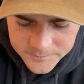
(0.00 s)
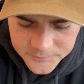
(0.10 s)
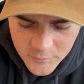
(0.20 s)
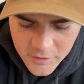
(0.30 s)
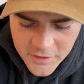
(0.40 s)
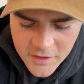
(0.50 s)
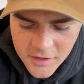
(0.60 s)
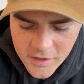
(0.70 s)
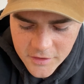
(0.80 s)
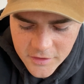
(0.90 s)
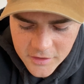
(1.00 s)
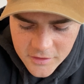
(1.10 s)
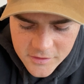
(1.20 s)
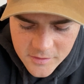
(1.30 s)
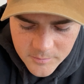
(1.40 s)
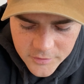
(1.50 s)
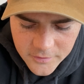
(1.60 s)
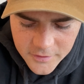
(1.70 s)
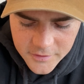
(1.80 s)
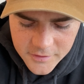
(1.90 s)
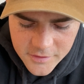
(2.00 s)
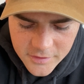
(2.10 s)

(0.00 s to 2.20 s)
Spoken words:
one thing I think that's important,